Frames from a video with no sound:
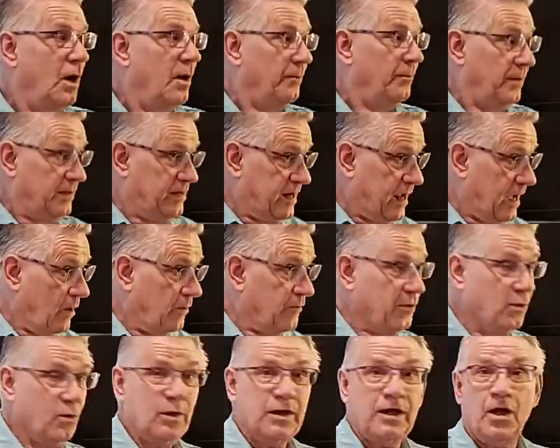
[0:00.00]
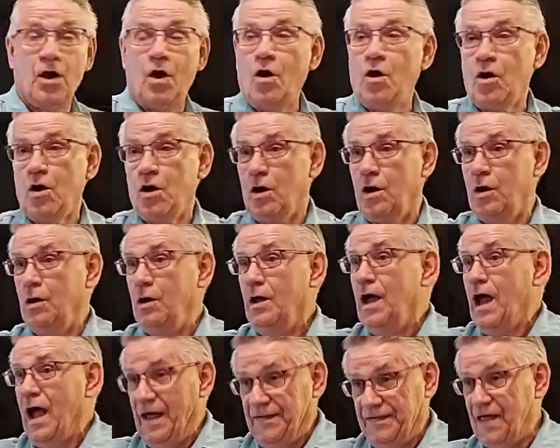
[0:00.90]
But now that we are.
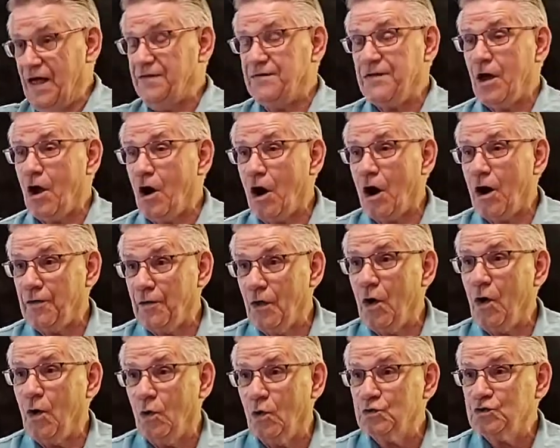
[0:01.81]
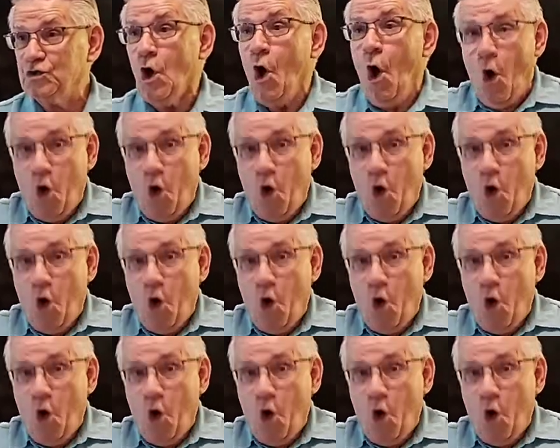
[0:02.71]
And then there are those